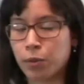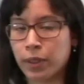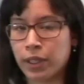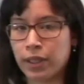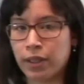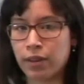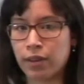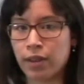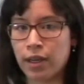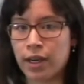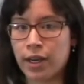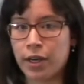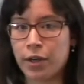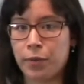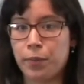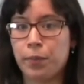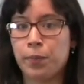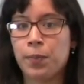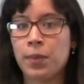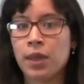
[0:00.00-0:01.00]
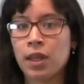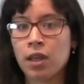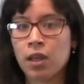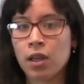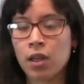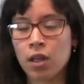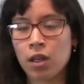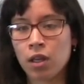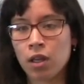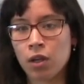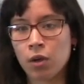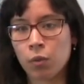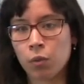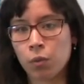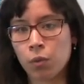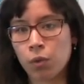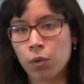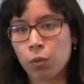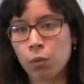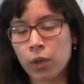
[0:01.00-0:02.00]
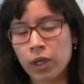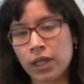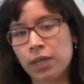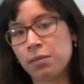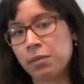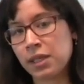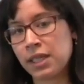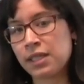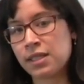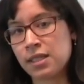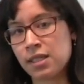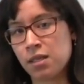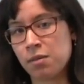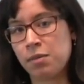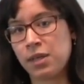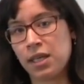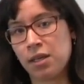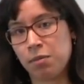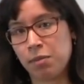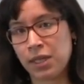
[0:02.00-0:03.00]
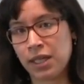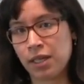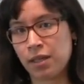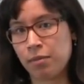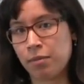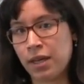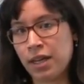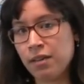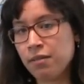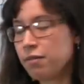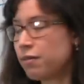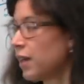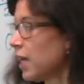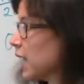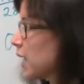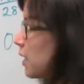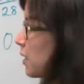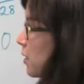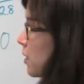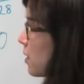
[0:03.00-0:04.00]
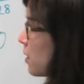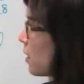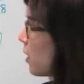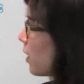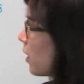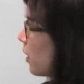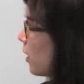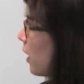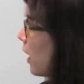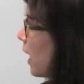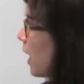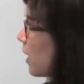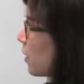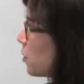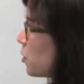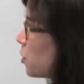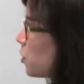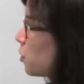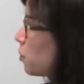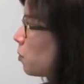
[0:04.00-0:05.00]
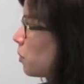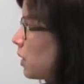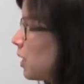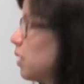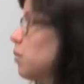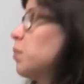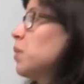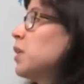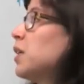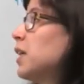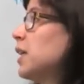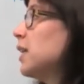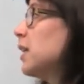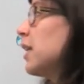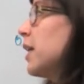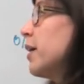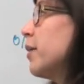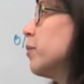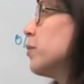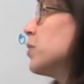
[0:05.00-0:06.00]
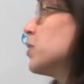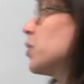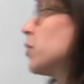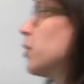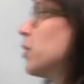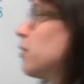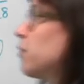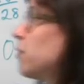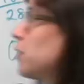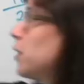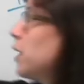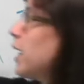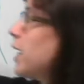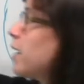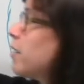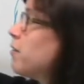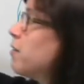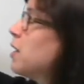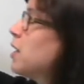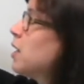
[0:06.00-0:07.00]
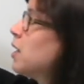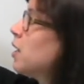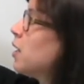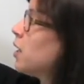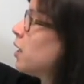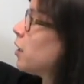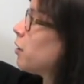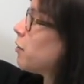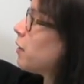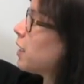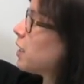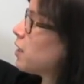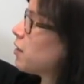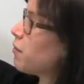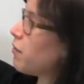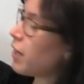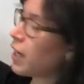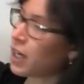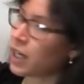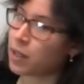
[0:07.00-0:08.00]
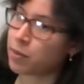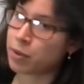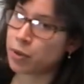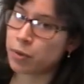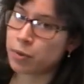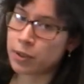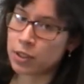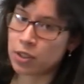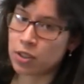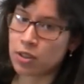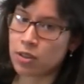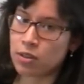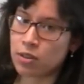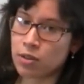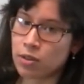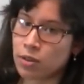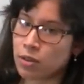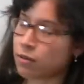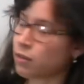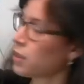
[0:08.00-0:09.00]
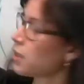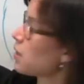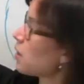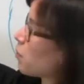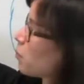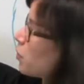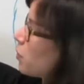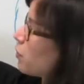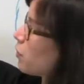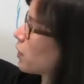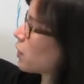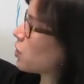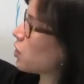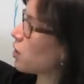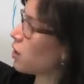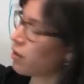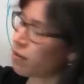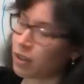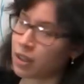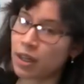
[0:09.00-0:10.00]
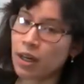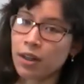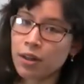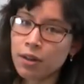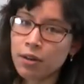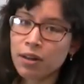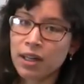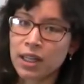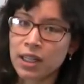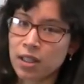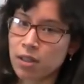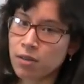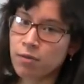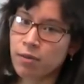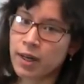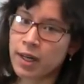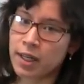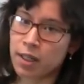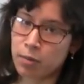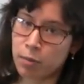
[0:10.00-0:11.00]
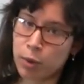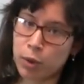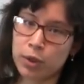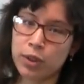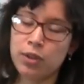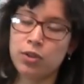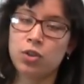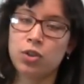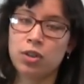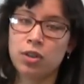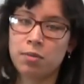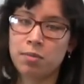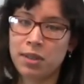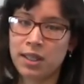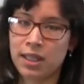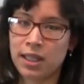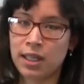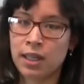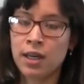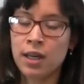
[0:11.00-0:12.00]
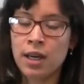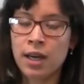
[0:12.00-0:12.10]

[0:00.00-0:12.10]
with what it means to be a PMF and how to manipulate them. So if you have a random variable, which is sort of a simple function of another random variable, you should be